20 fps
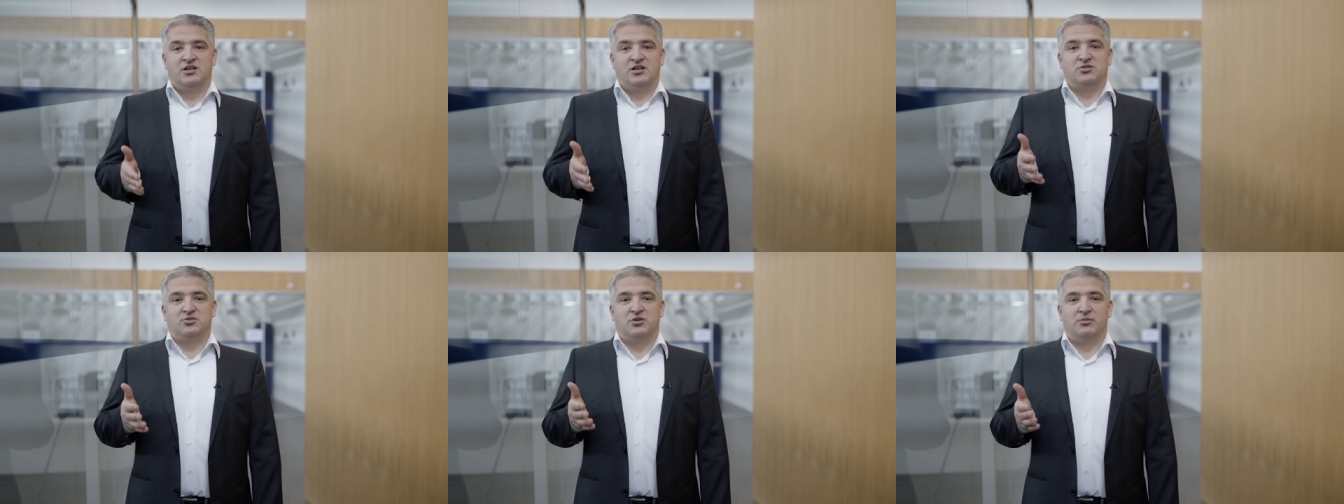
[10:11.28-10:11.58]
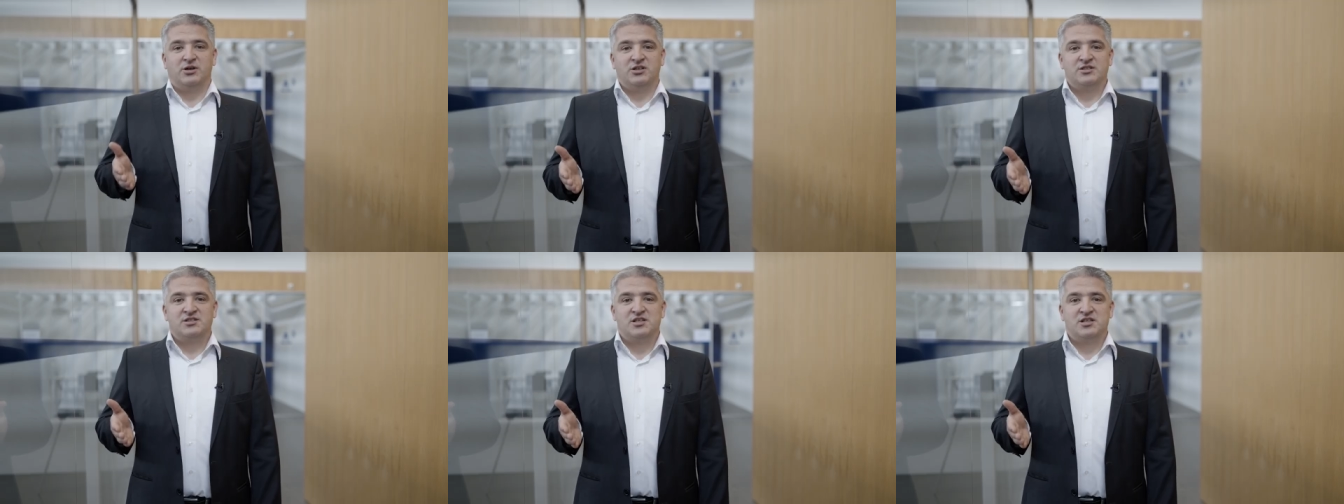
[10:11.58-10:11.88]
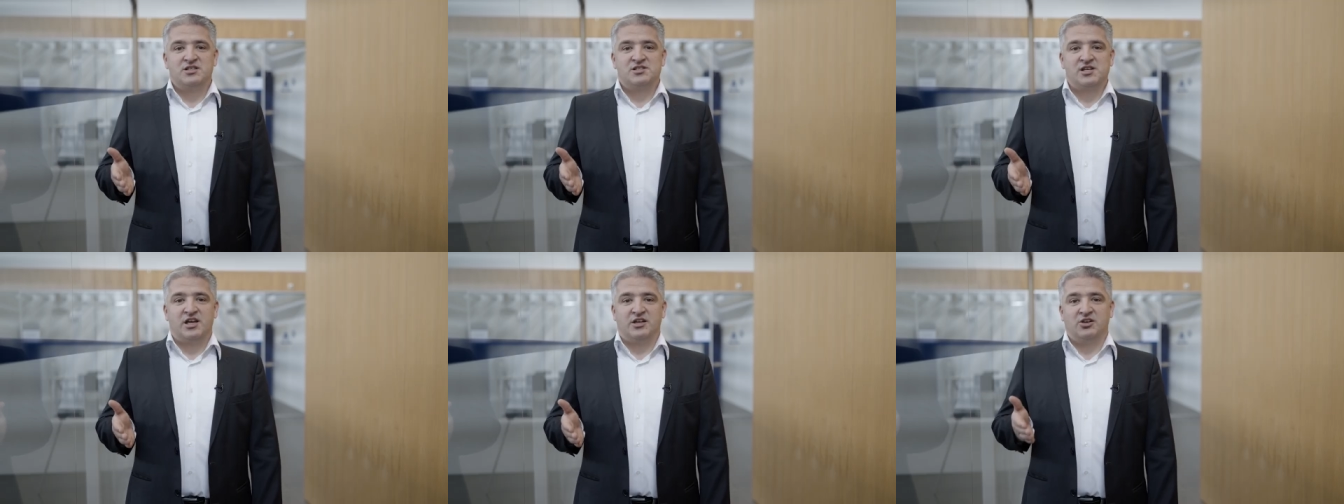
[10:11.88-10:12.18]

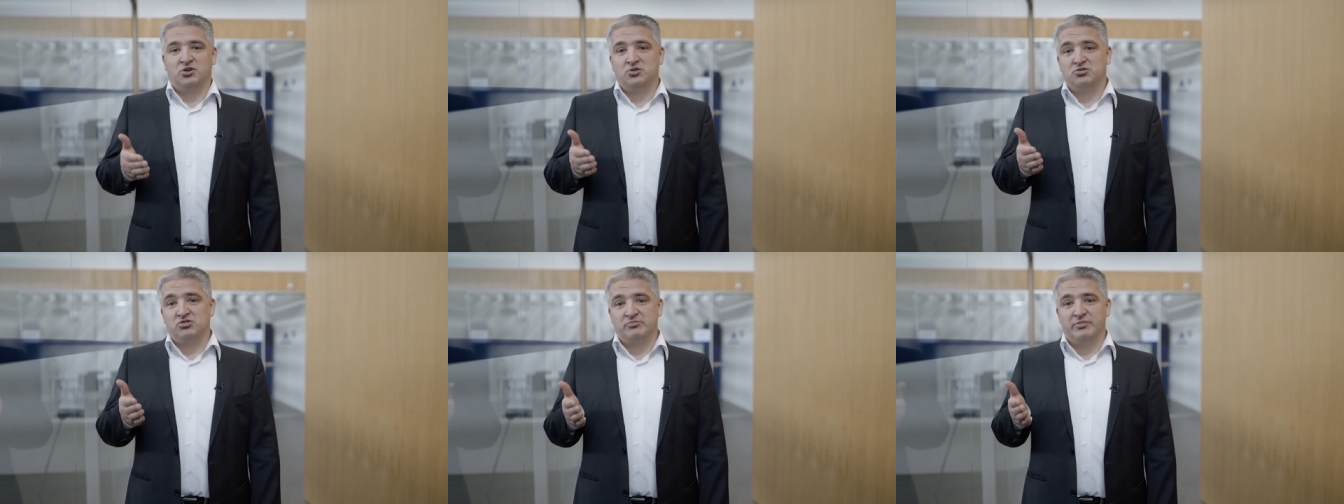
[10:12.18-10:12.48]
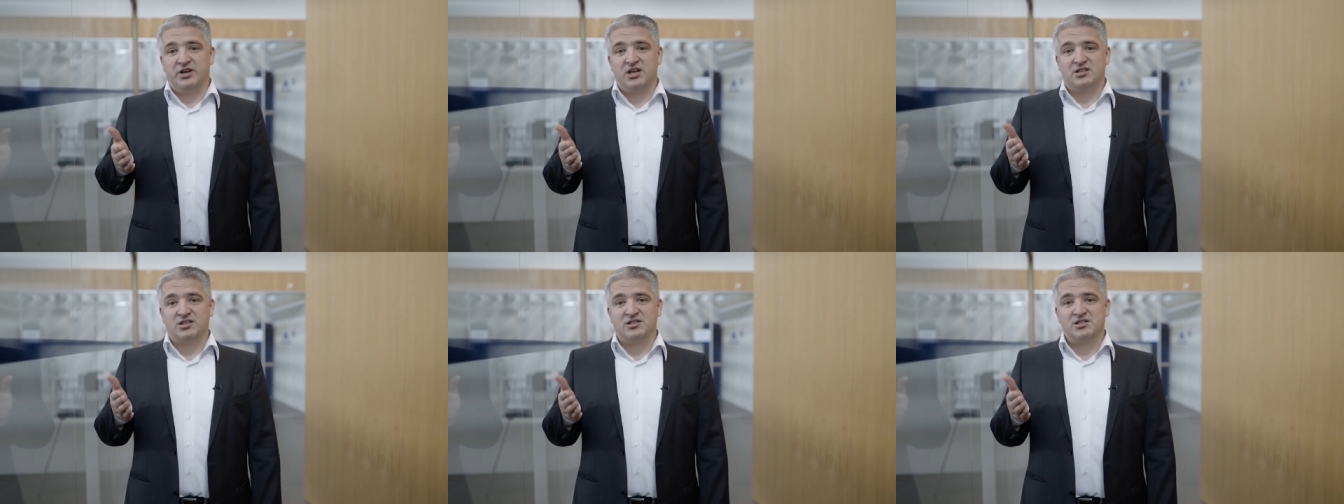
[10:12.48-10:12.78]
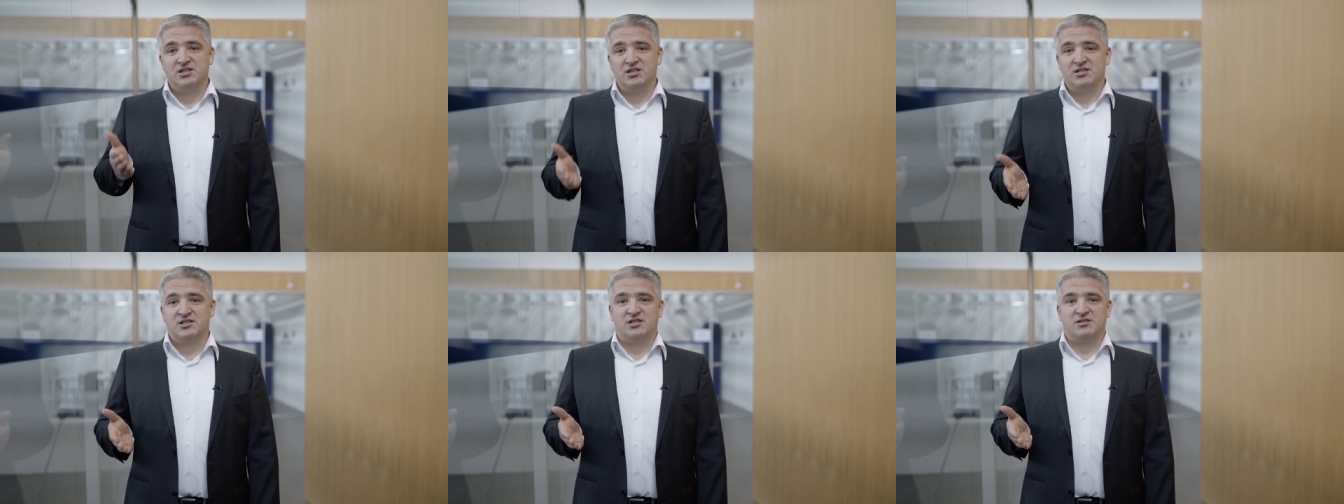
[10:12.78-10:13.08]
robotics and automated
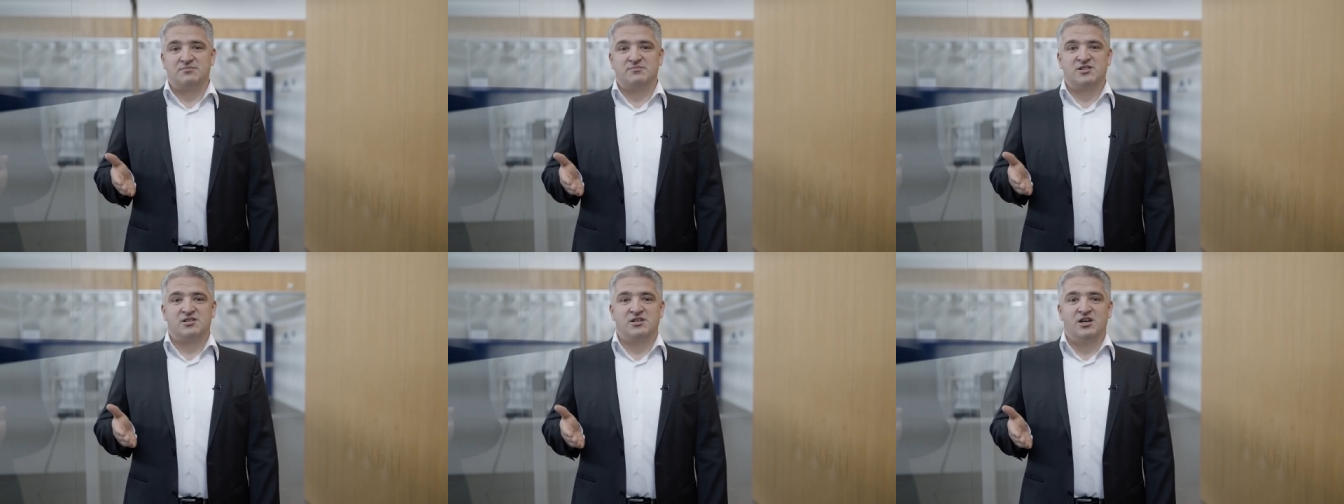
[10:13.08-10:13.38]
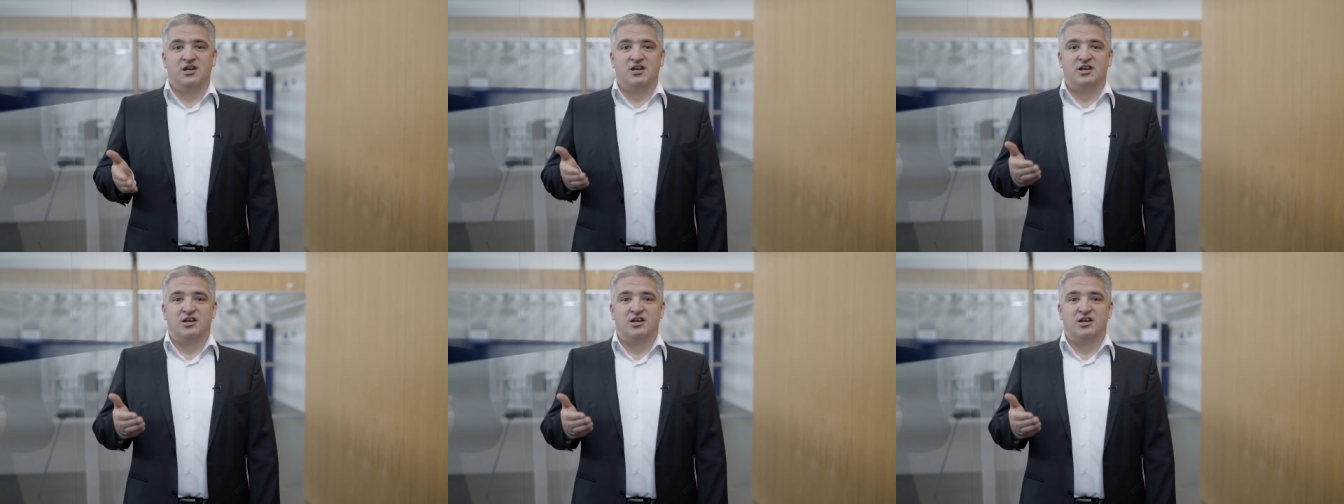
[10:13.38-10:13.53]
systems